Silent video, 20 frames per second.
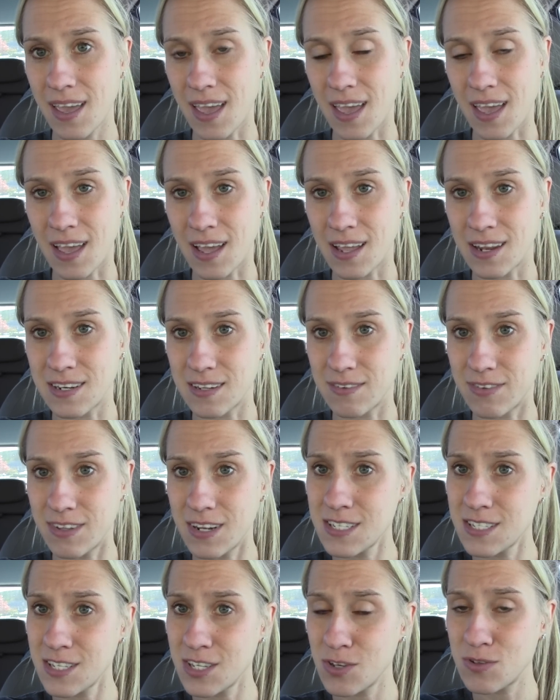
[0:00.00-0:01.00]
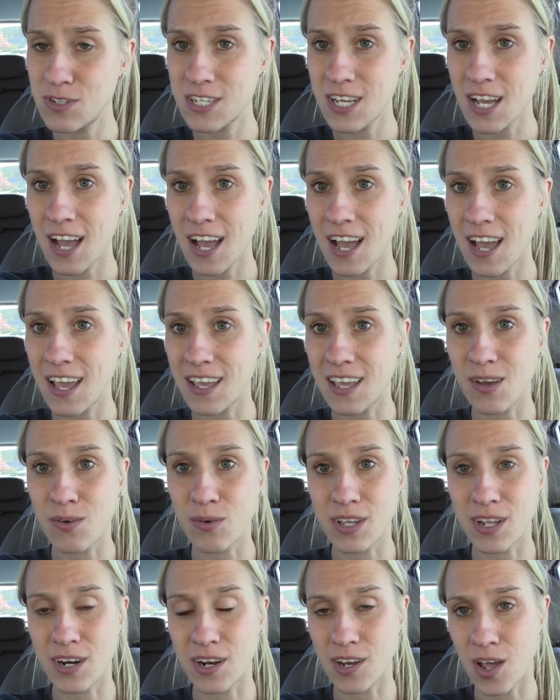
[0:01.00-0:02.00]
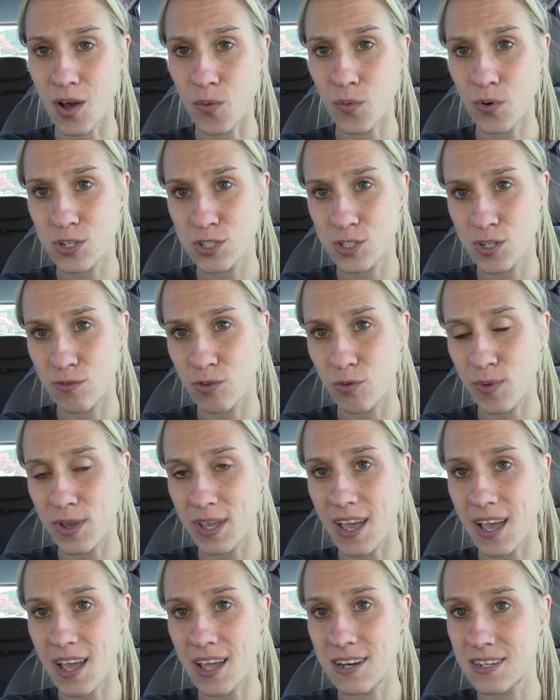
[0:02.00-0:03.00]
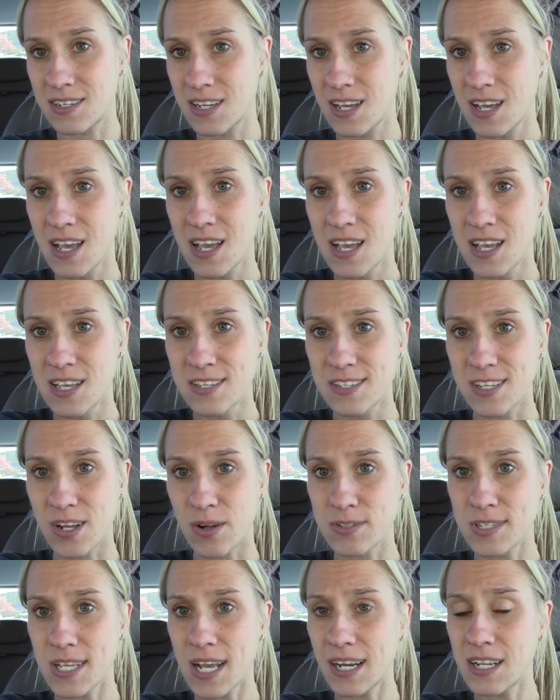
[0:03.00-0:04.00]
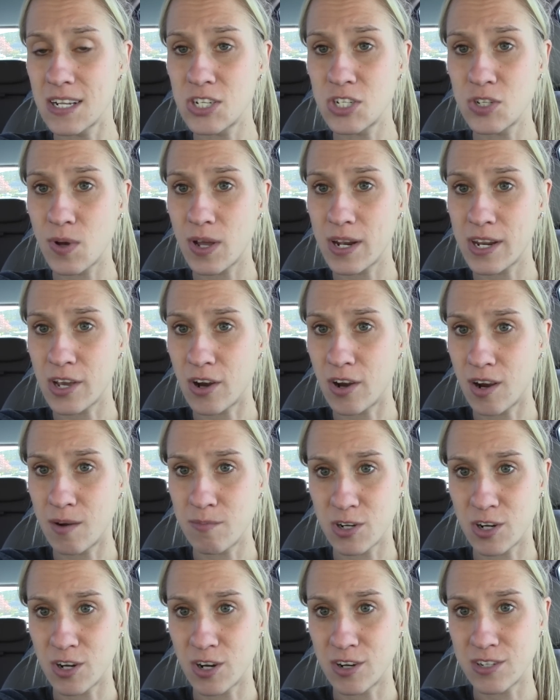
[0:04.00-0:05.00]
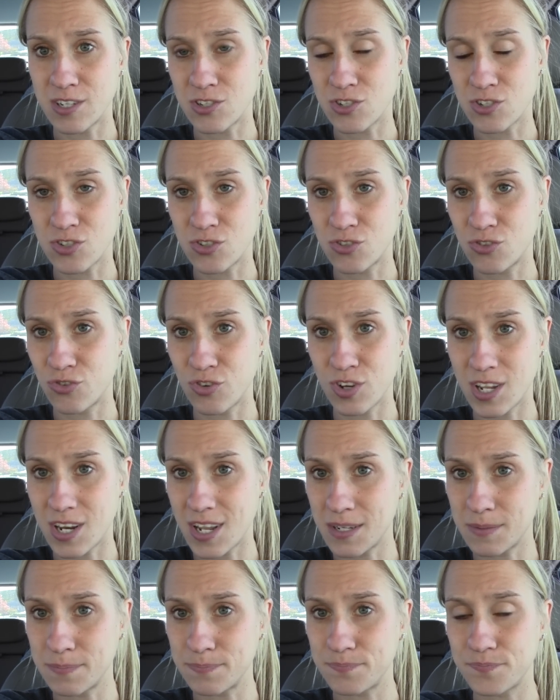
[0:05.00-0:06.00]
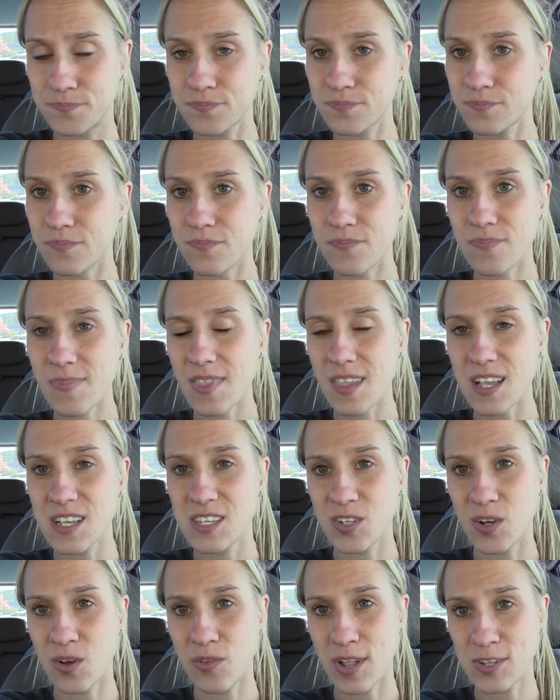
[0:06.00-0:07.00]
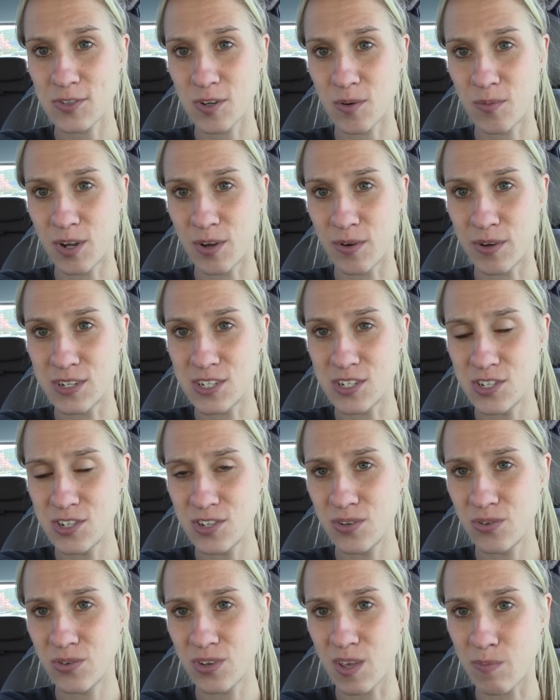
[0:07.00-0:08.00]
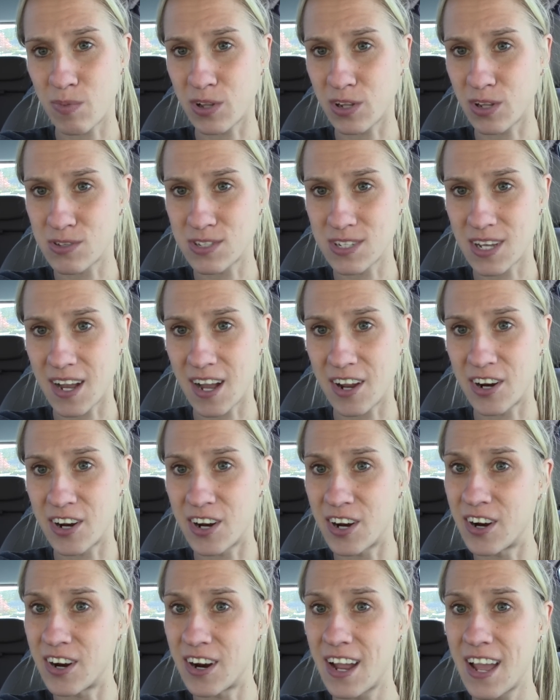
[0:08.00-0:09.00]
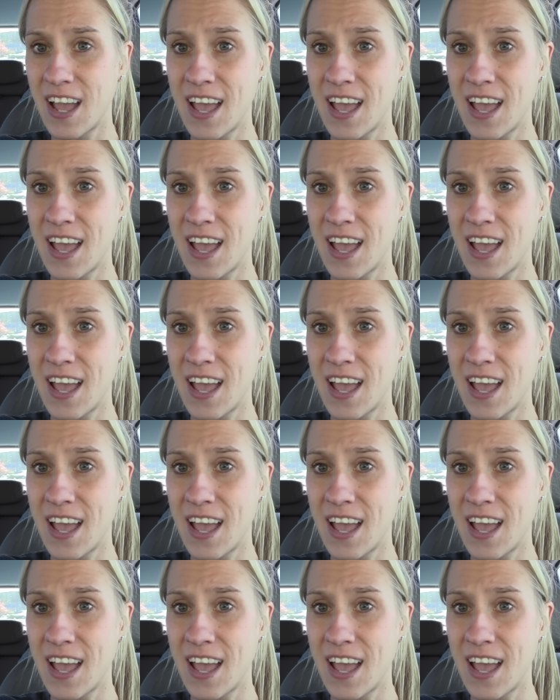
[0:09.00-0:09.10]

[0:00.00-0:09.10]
And if it is a UTI, it would get a lot worse over the weekend. So it's not going to do any harm to her to just treat it. So that's what we're going to do. Keep a close eye on her.